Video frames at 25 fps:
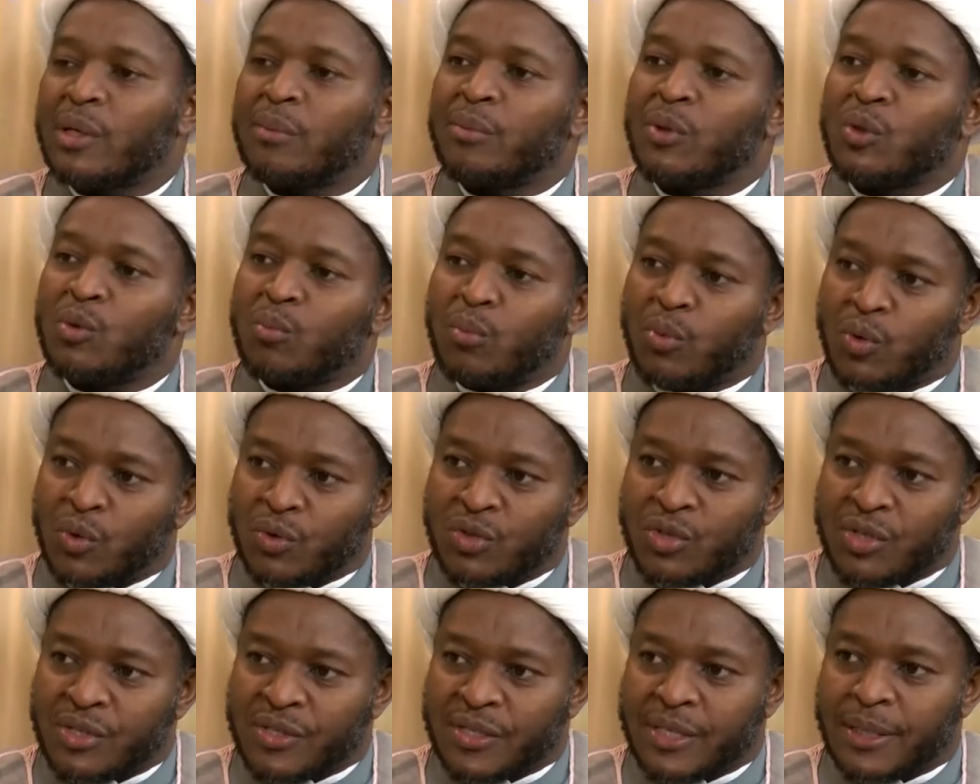about
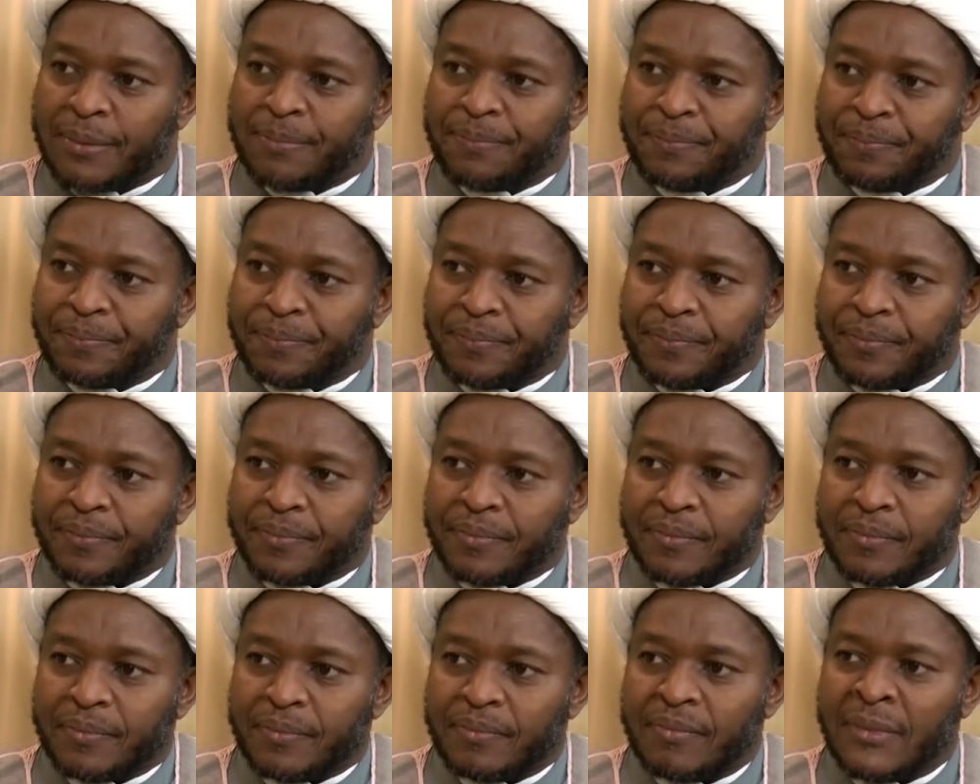mu'jiza,
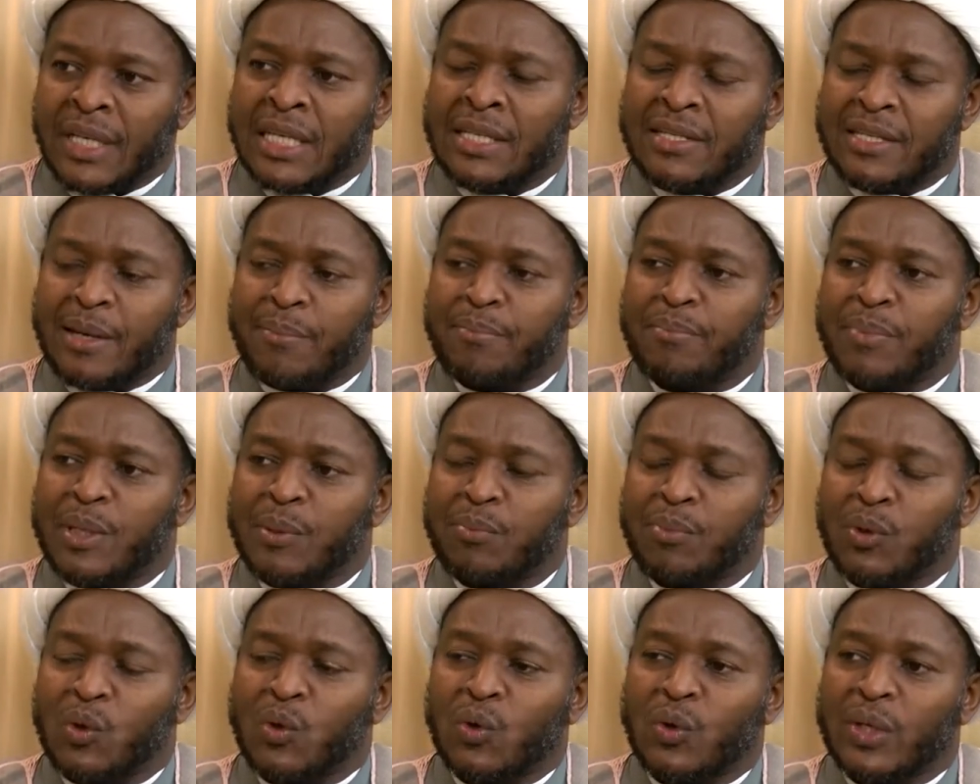some
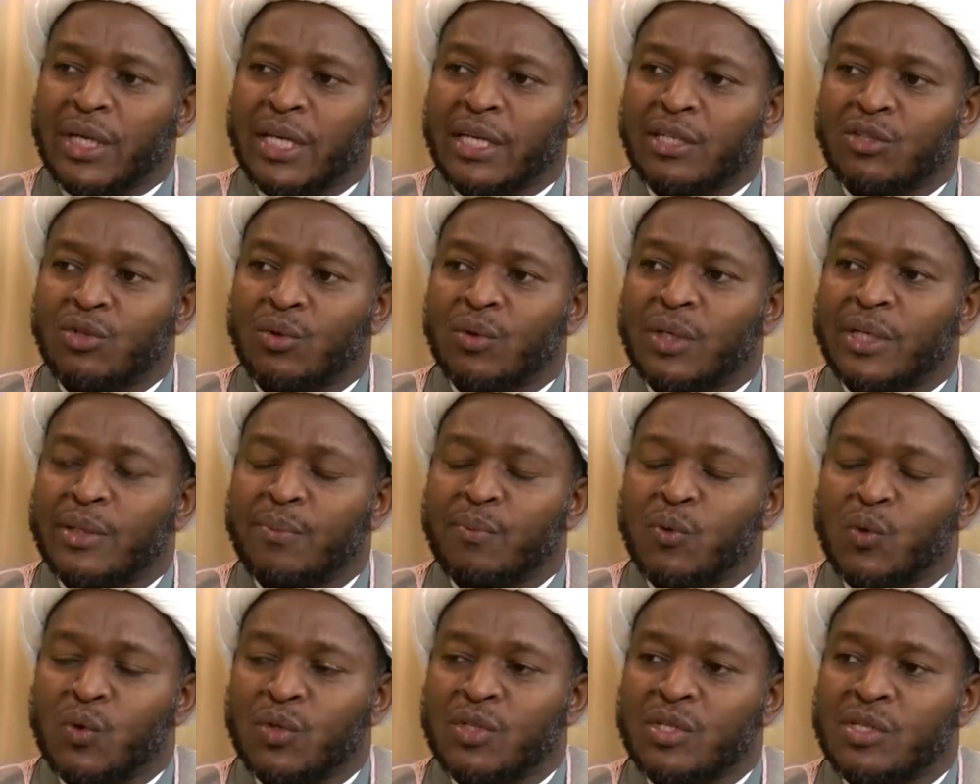people connect only
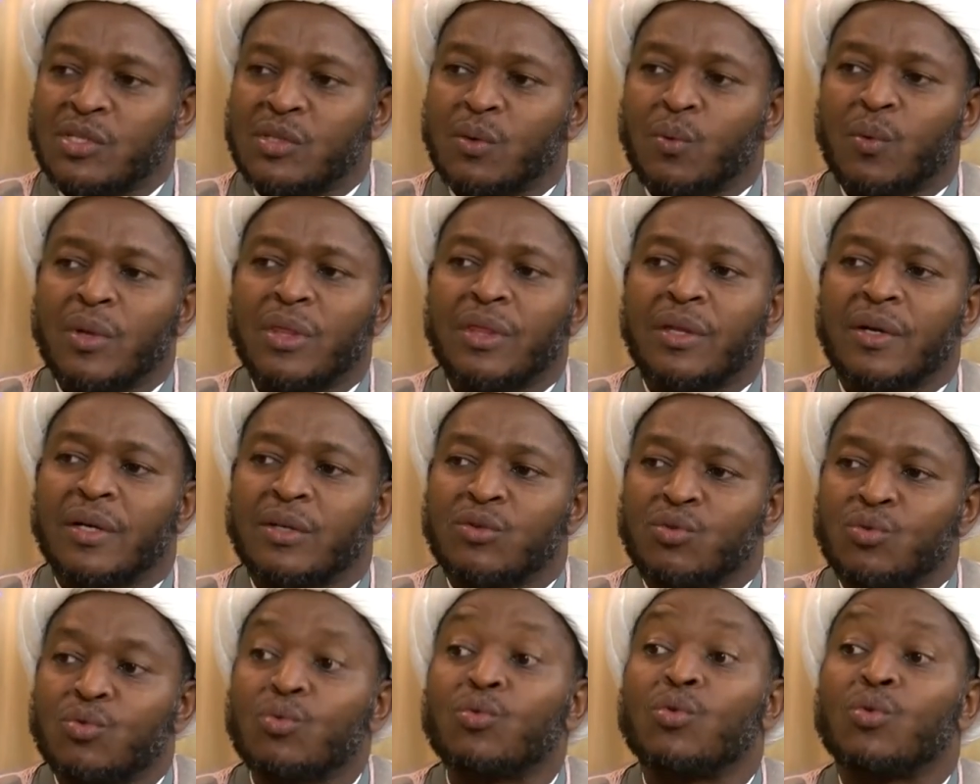mu'jiza with
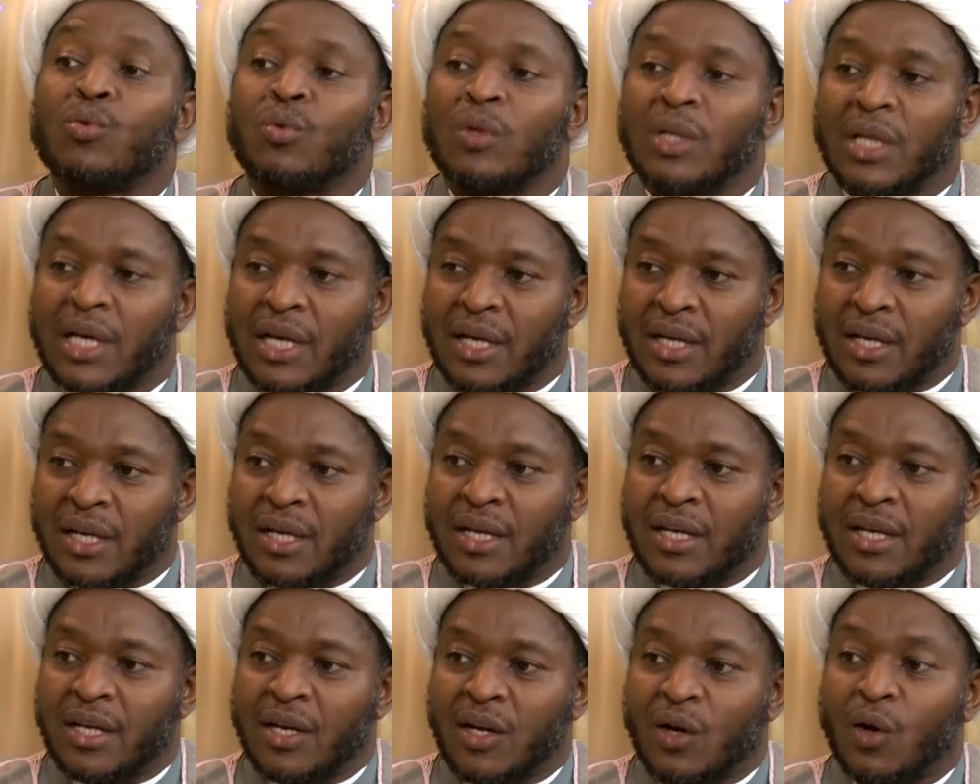Rasulullah
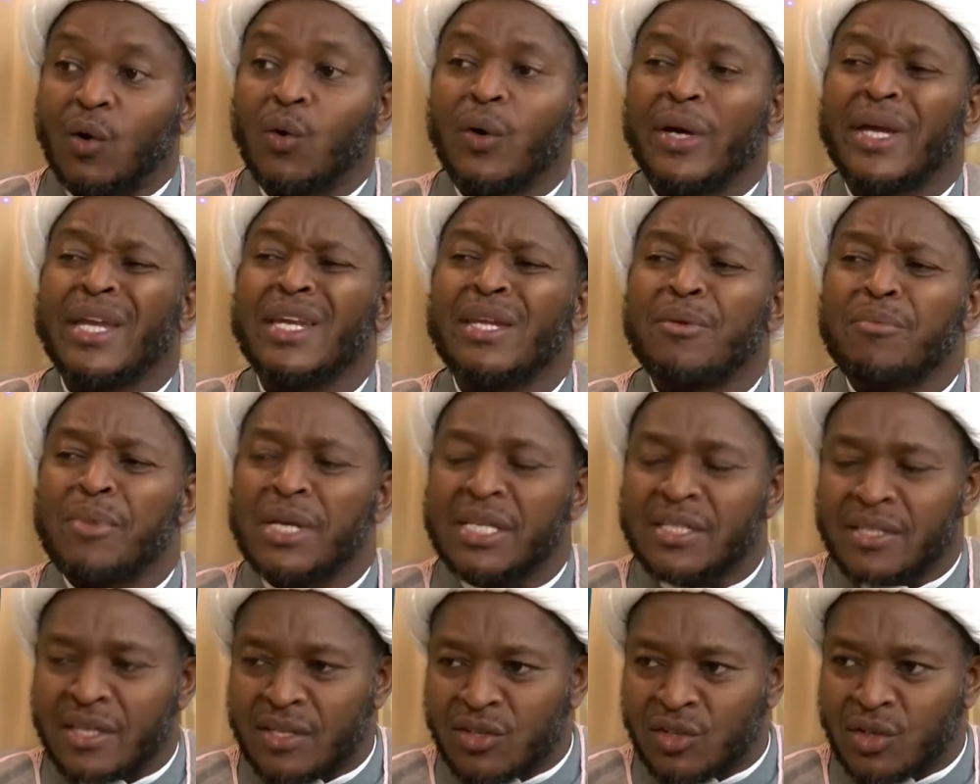or any
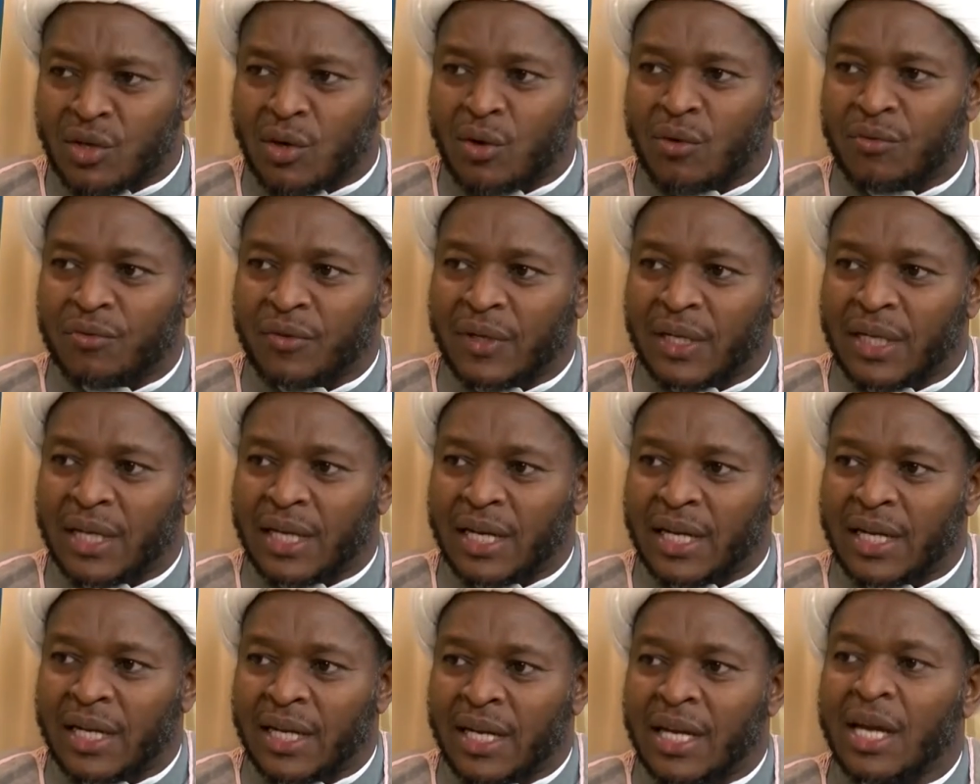messenger of
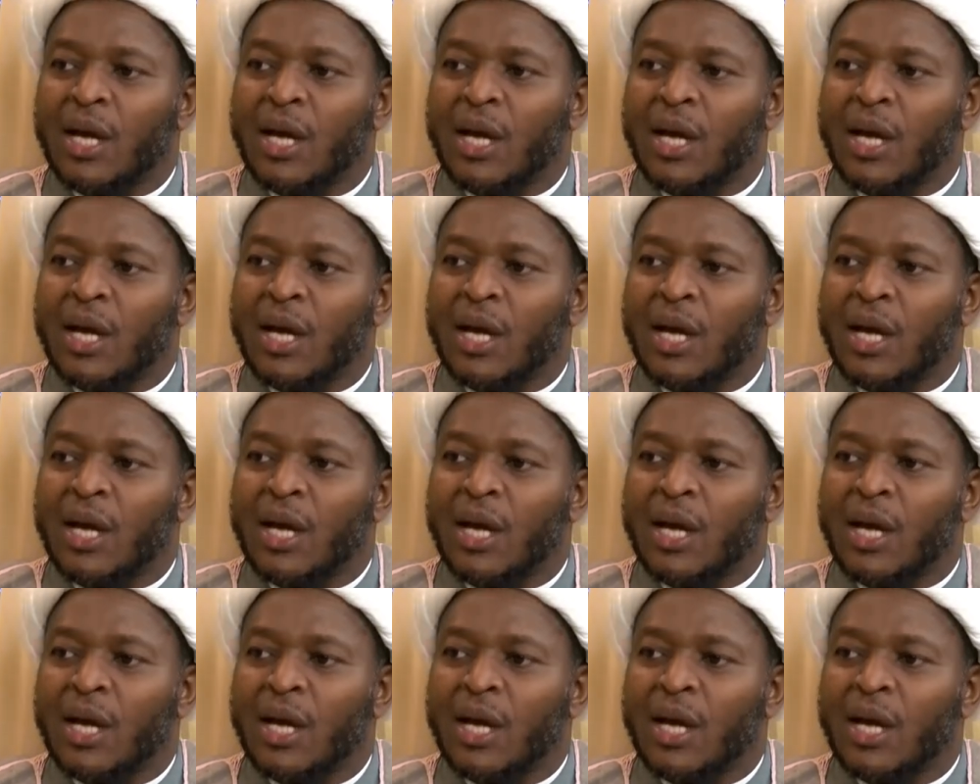Allah.